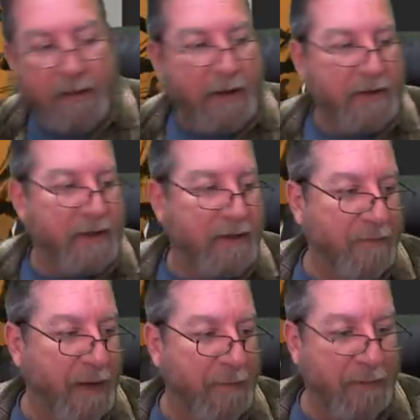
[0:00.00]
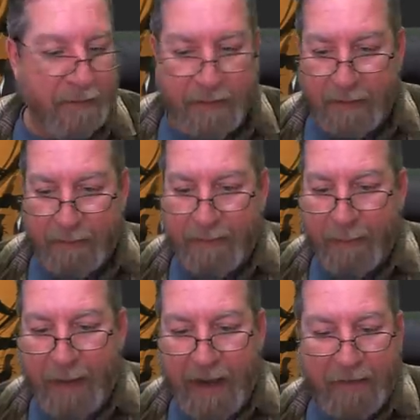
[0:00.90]
I think maybe the the
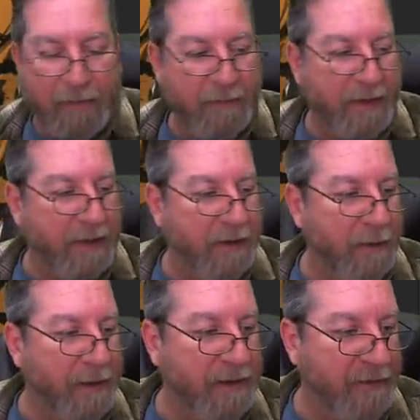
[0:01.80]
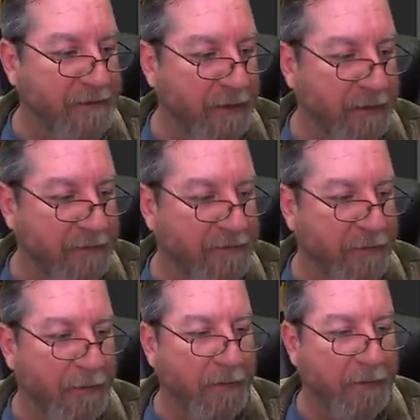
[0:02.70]
path would have been a little bit different
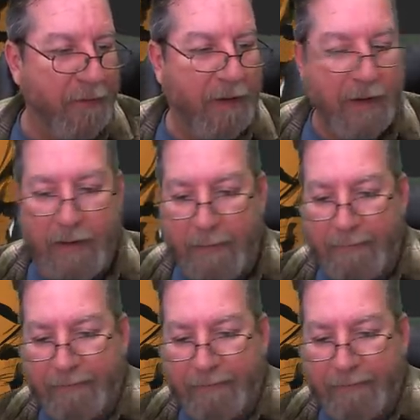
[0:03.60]
for uh,